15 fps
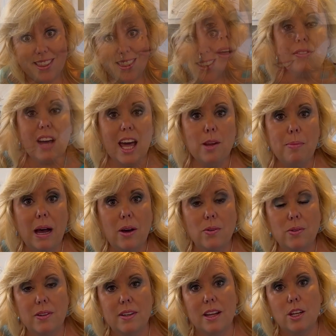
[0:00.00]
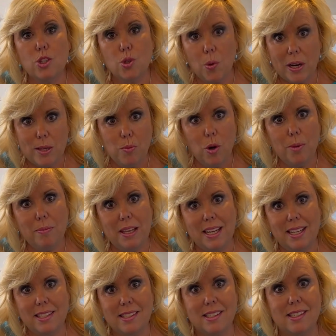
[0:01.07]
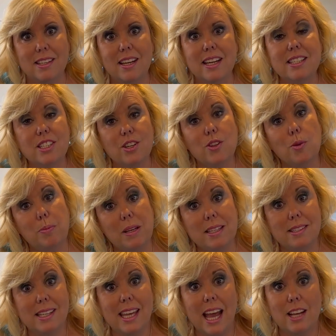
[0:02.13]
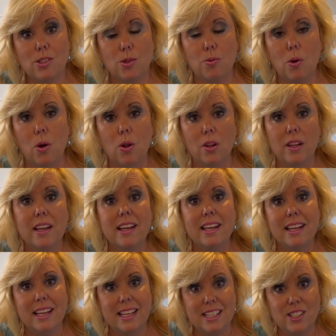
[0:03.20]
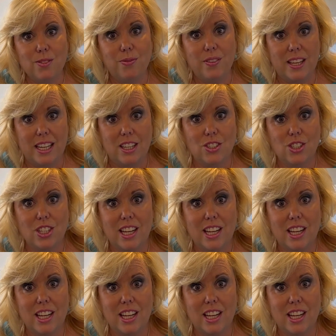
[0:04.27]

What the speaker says: Well, I've got about 20 more minutes until the pizza casserole is finished,